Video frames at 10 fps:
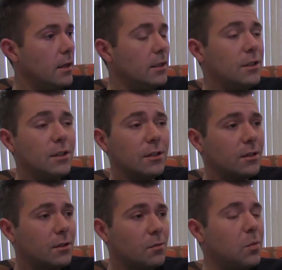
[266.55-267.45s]
It's just
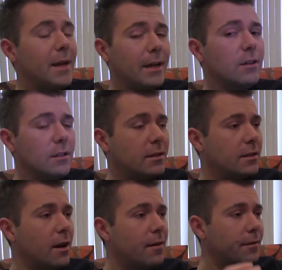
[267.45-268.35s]
weird
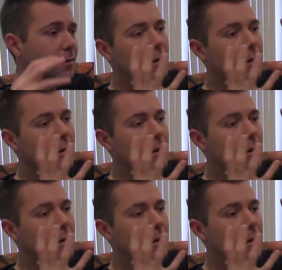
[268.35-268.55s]
stuff.